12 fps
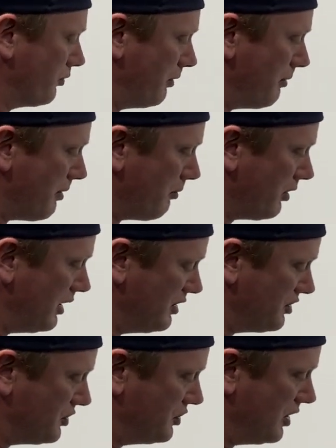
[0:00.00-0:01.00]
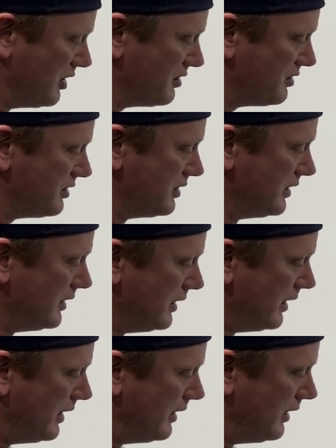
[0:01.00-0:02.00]
remember, it's just
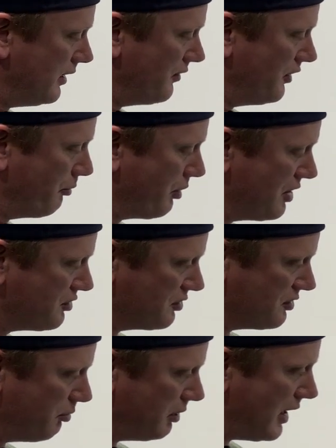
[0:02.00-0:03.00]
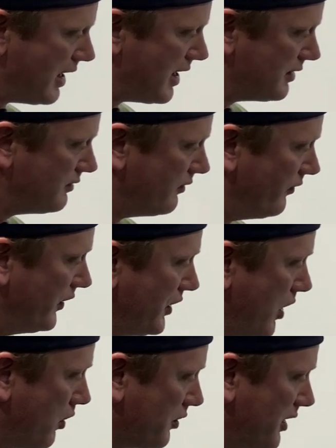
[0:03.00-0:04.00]
the pressure is applied, the
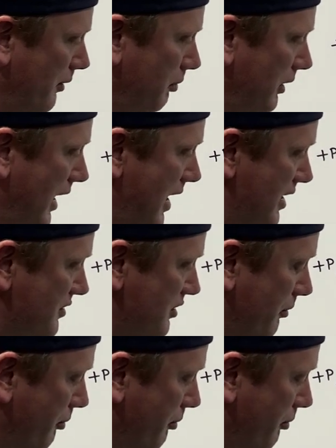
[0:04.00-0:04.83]
dog complies, the